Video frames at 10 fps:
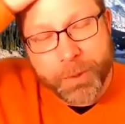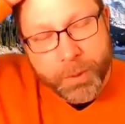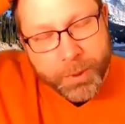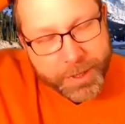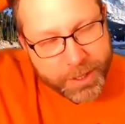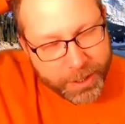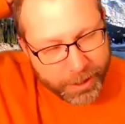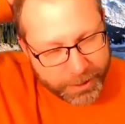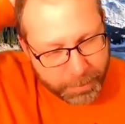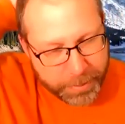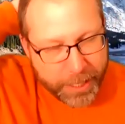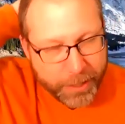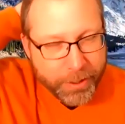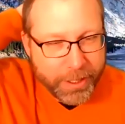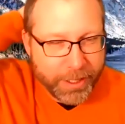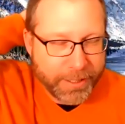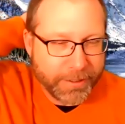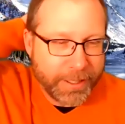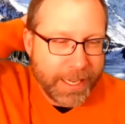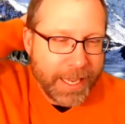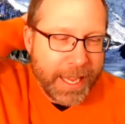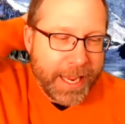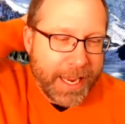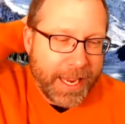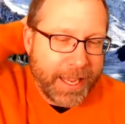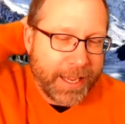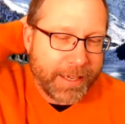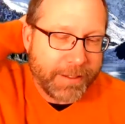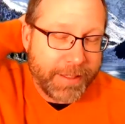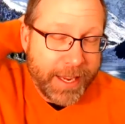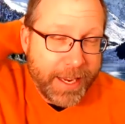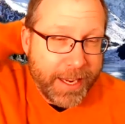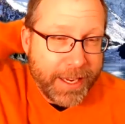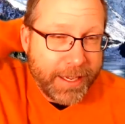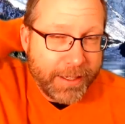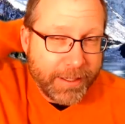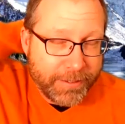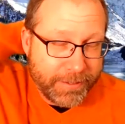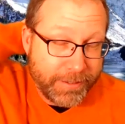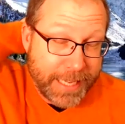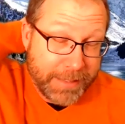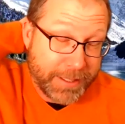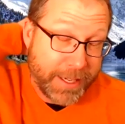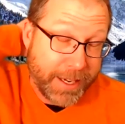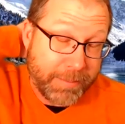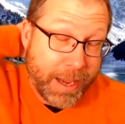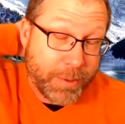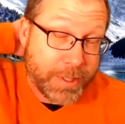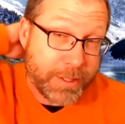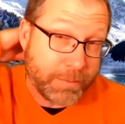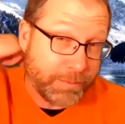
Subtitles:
was called a Paragon, and they at the time that was